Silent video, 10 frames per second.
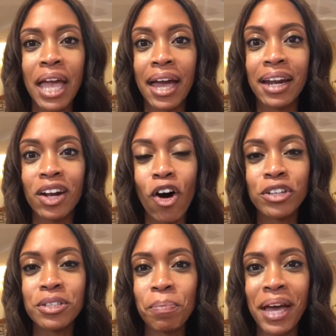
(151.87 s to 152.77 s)
And it
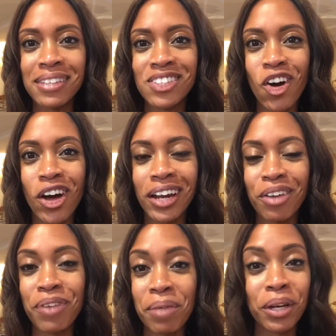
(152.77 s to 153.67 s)
all depends on
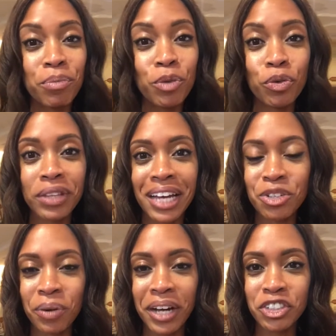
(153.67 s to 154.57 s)
if I'm going to move in that
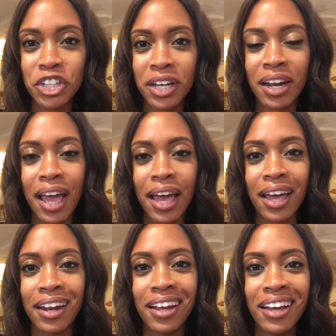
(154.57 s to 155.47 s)
direction
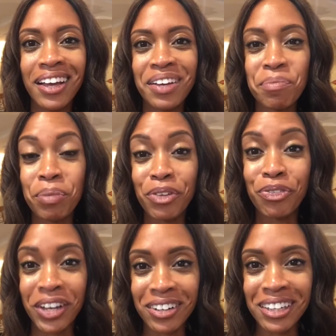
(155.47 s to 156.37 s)
and be
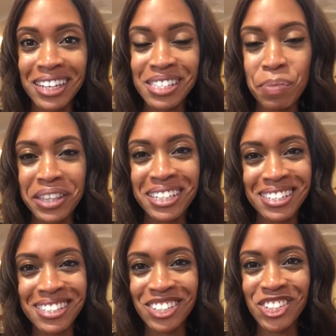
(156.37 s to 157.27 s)
fearless about the
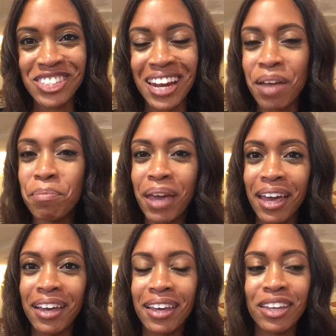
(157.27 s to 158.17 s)
decisions that I
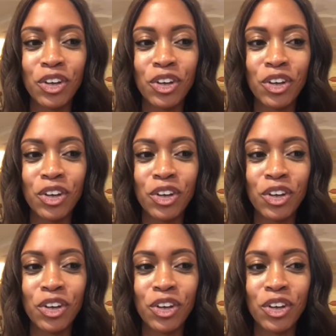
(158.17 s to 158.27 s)
make.